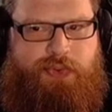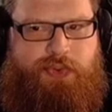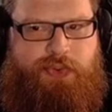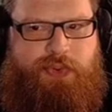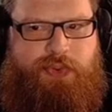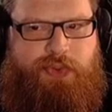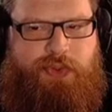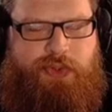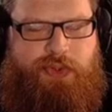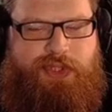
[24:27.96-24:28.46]

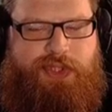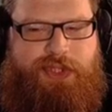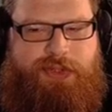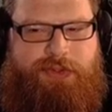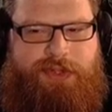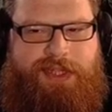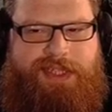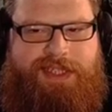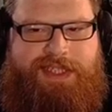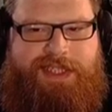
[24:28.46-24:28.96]
Also,
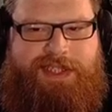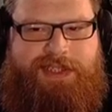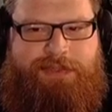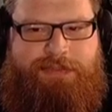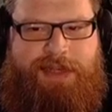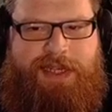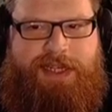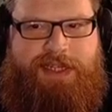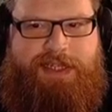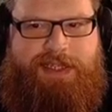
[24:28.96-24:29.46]
the decision
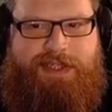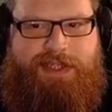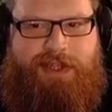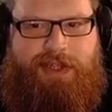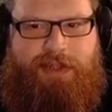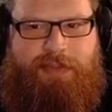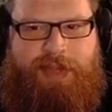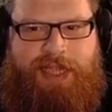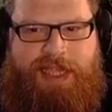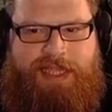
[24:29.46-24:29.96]
making is not
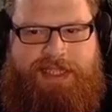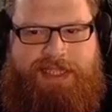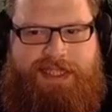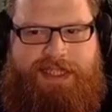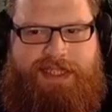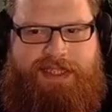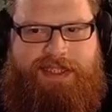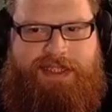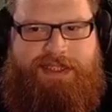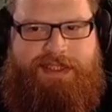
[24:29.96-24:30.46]
the best.